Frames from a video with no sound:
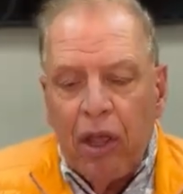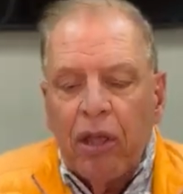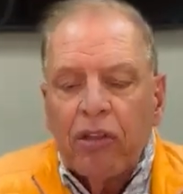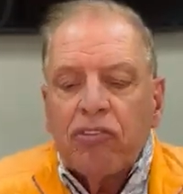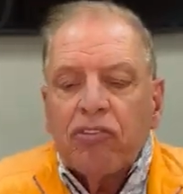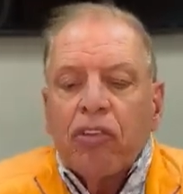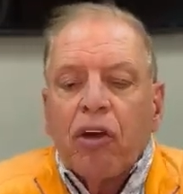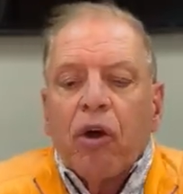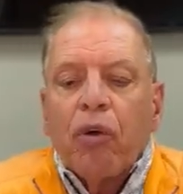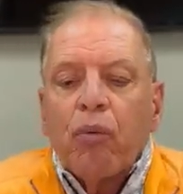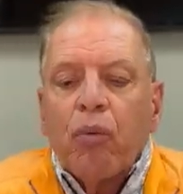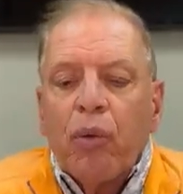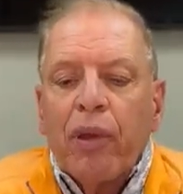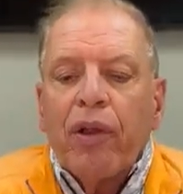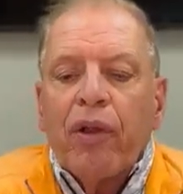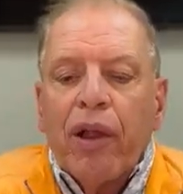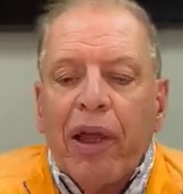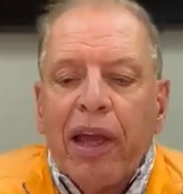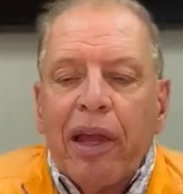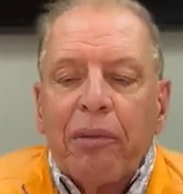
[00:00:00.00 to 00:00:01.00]
So
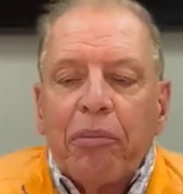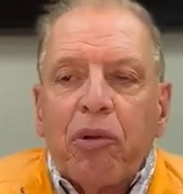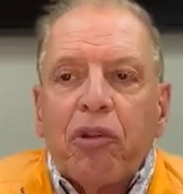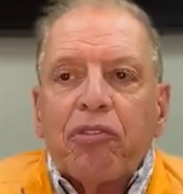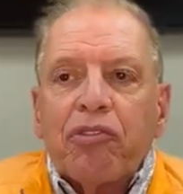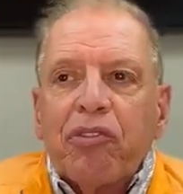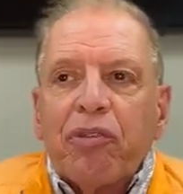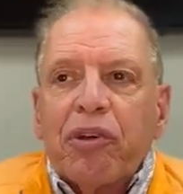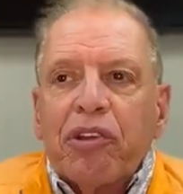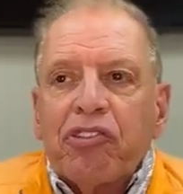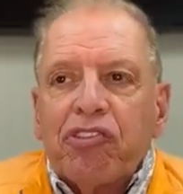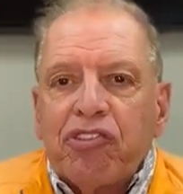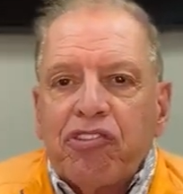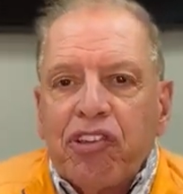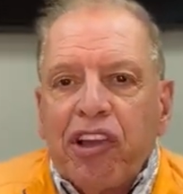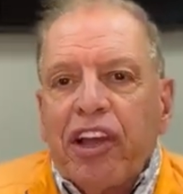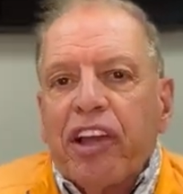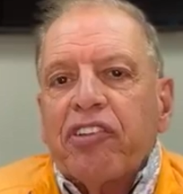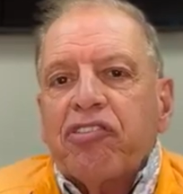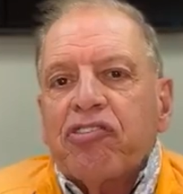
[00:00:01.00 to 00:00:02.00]
we're able to
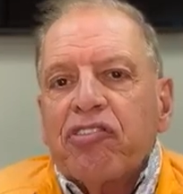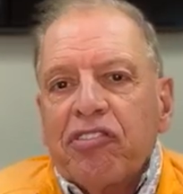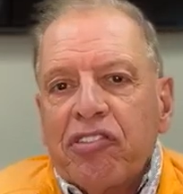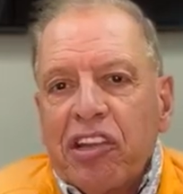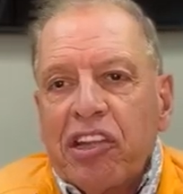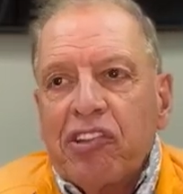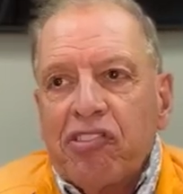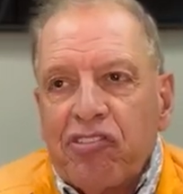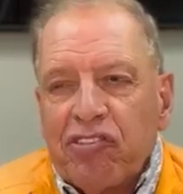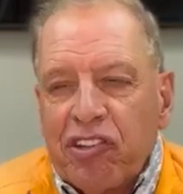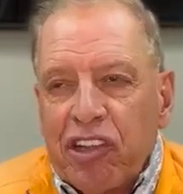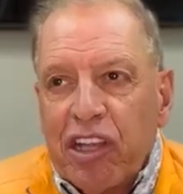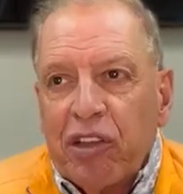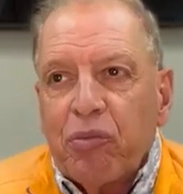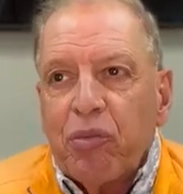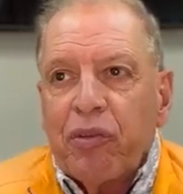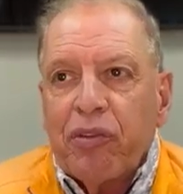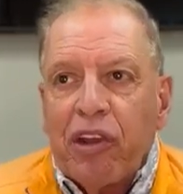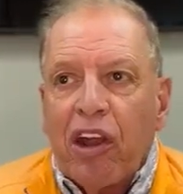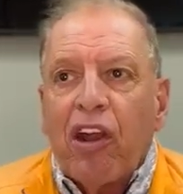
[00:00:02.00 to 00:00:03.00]
assess these things
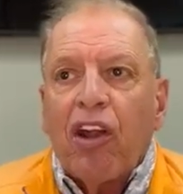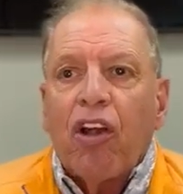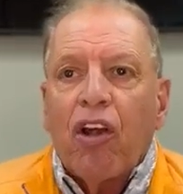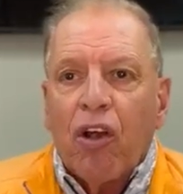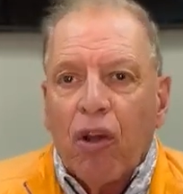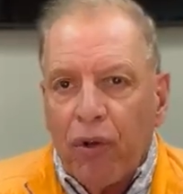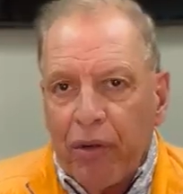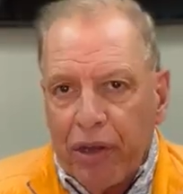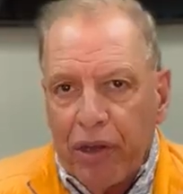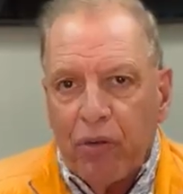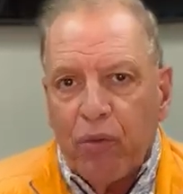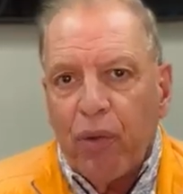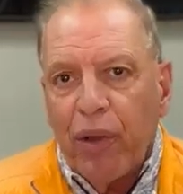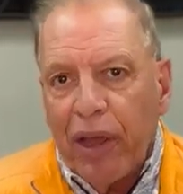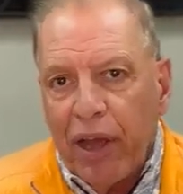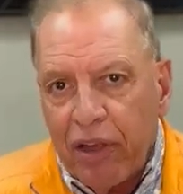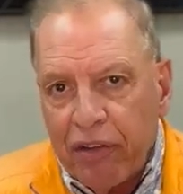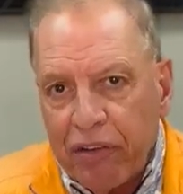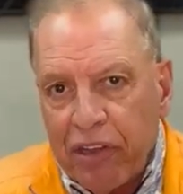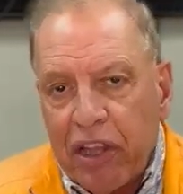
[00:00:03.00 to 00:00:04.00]
with our RN
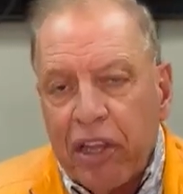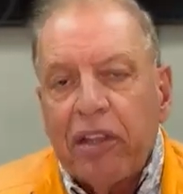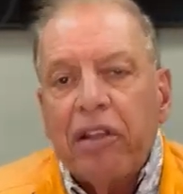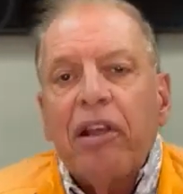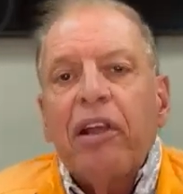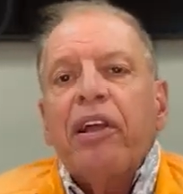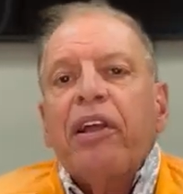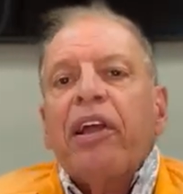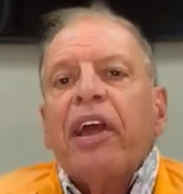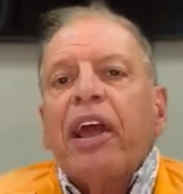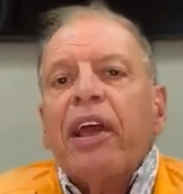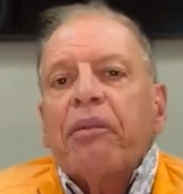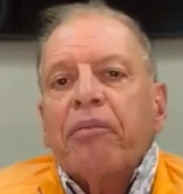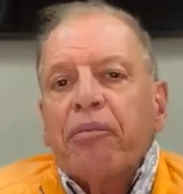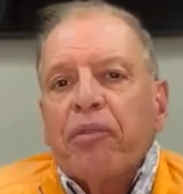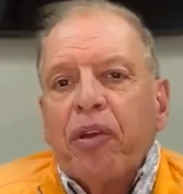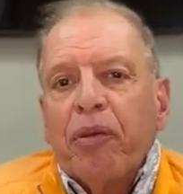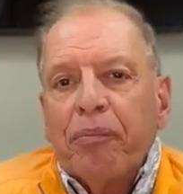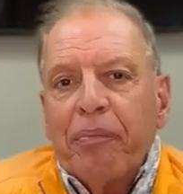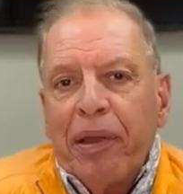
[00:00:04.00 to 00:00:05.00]
rounding and
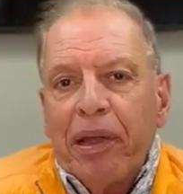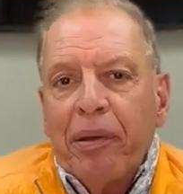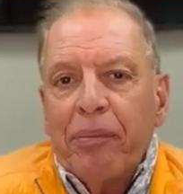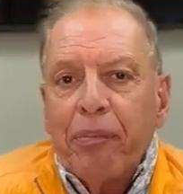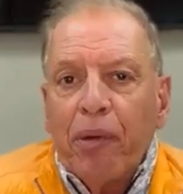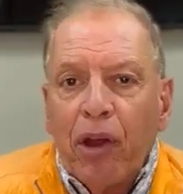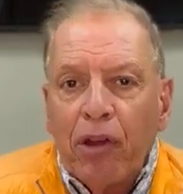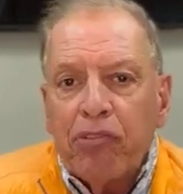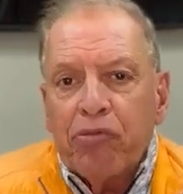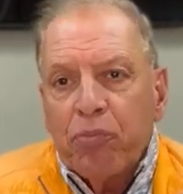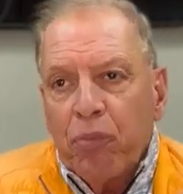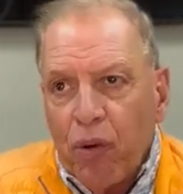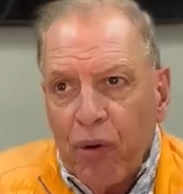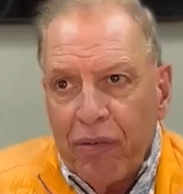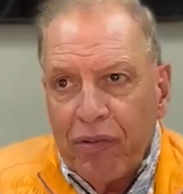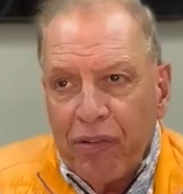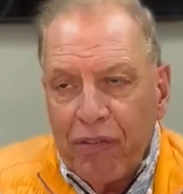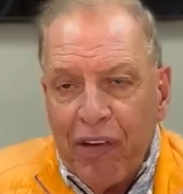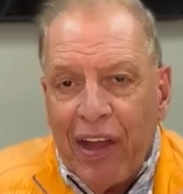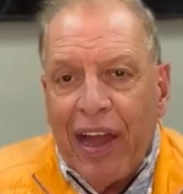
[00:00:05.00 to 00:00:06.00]
be a much more
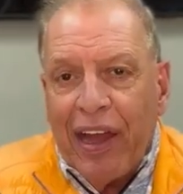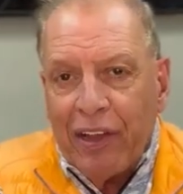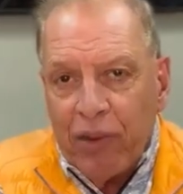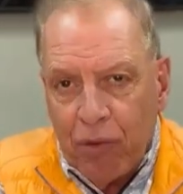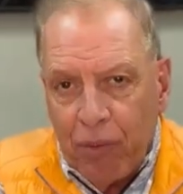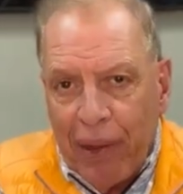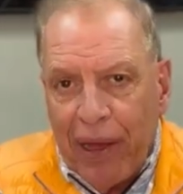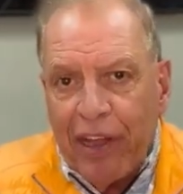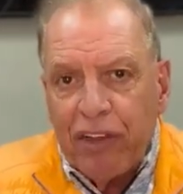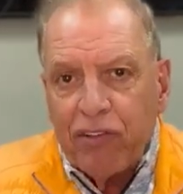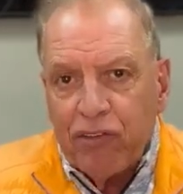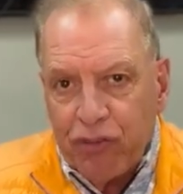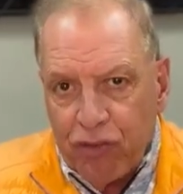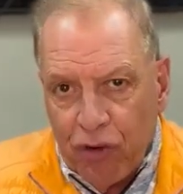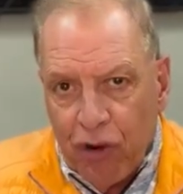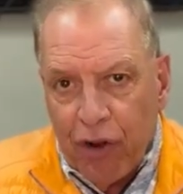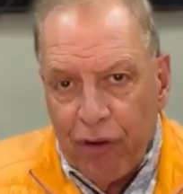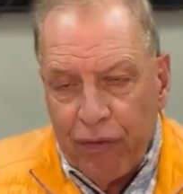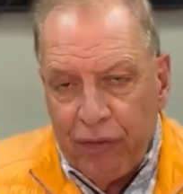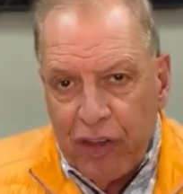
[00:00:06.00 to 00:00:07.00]
of a value-add
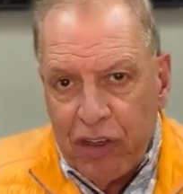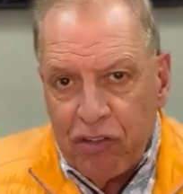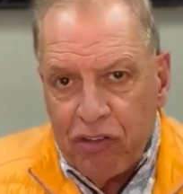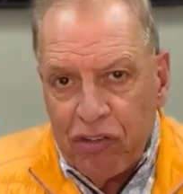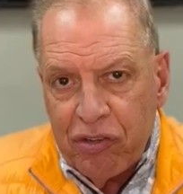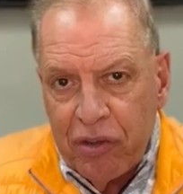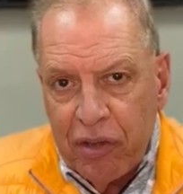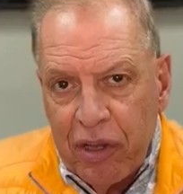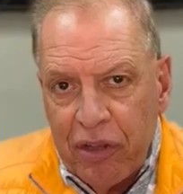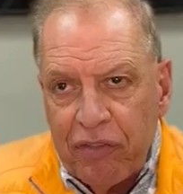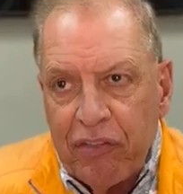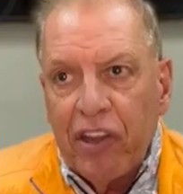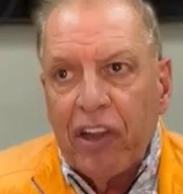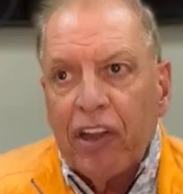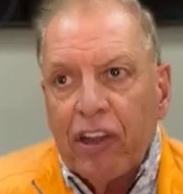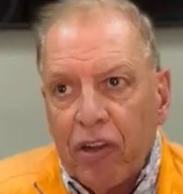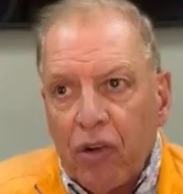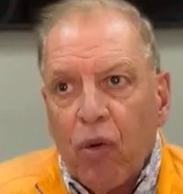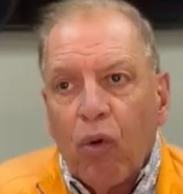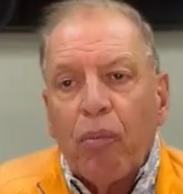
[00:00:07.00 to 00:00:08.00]
service than
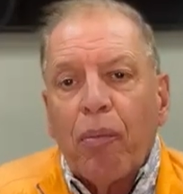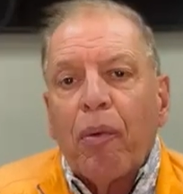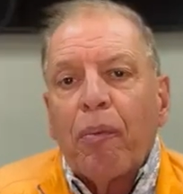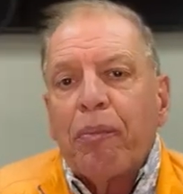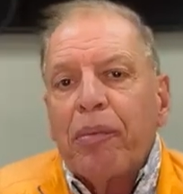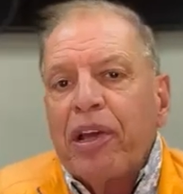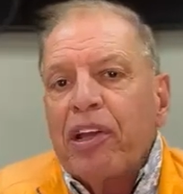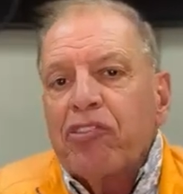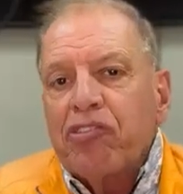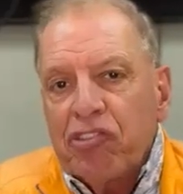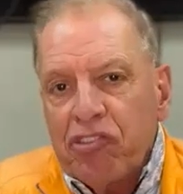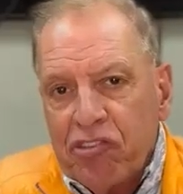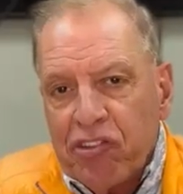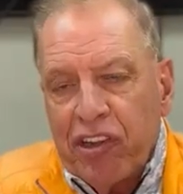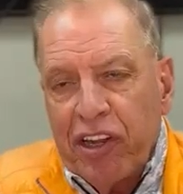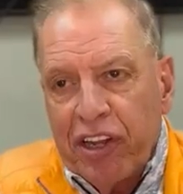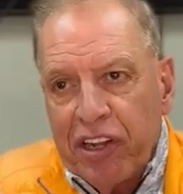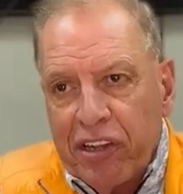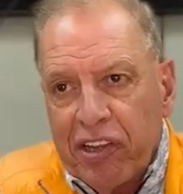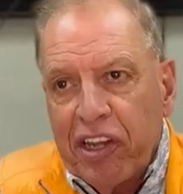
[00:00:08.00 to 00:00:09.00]
a normal business
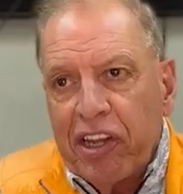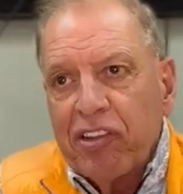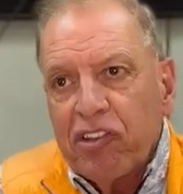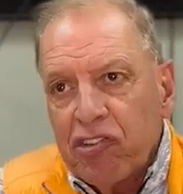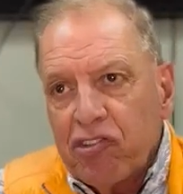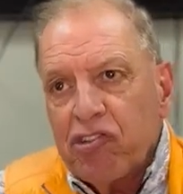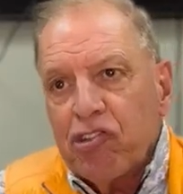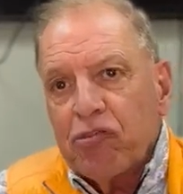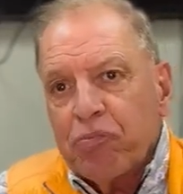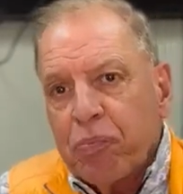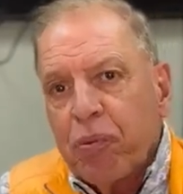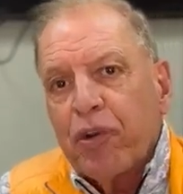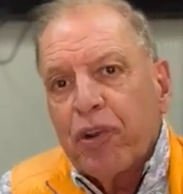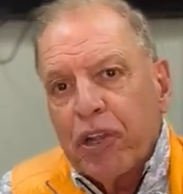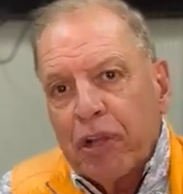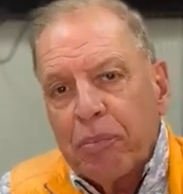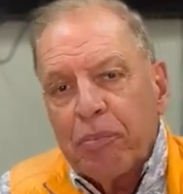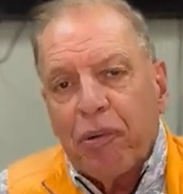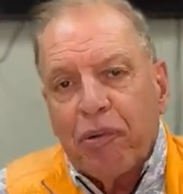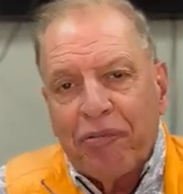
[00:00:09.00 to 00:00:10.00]
entity that's just
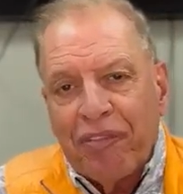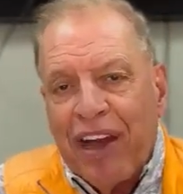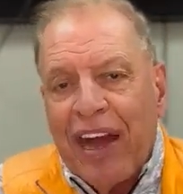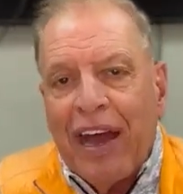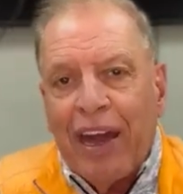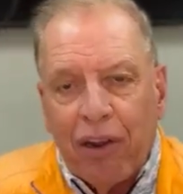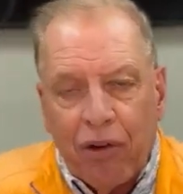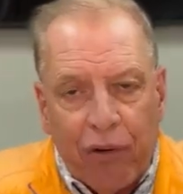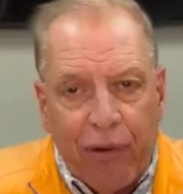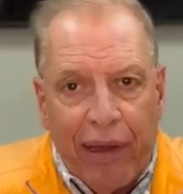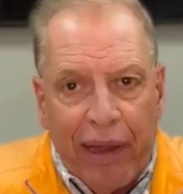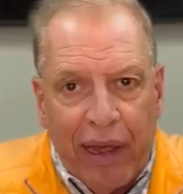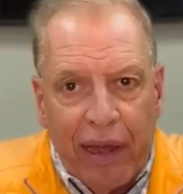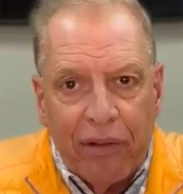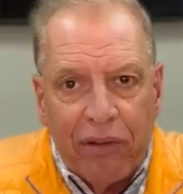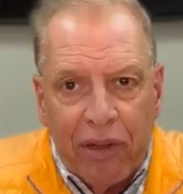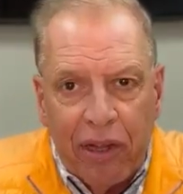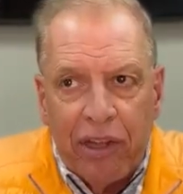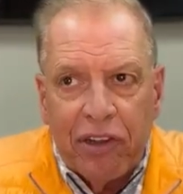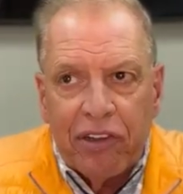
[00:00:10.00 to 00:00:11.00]
putting a provider
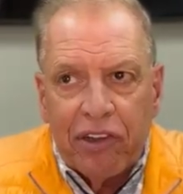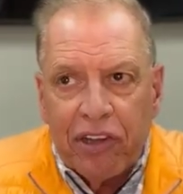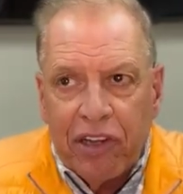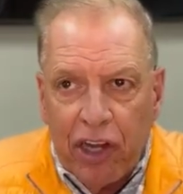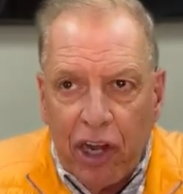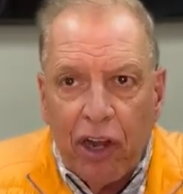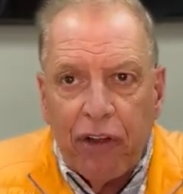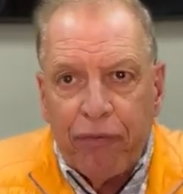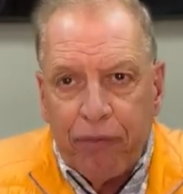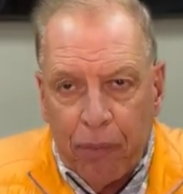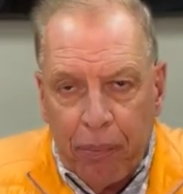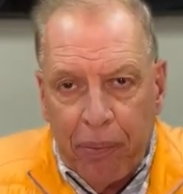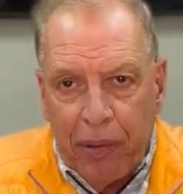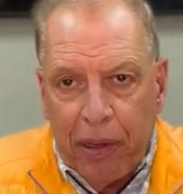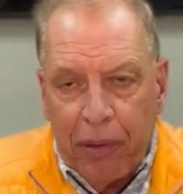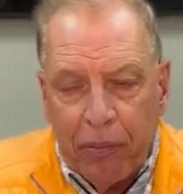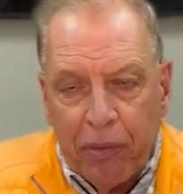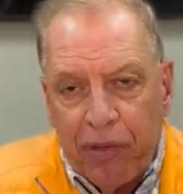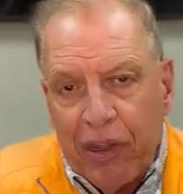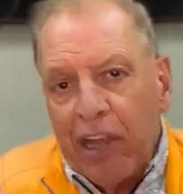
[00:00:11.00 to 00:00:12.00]
out to care for people.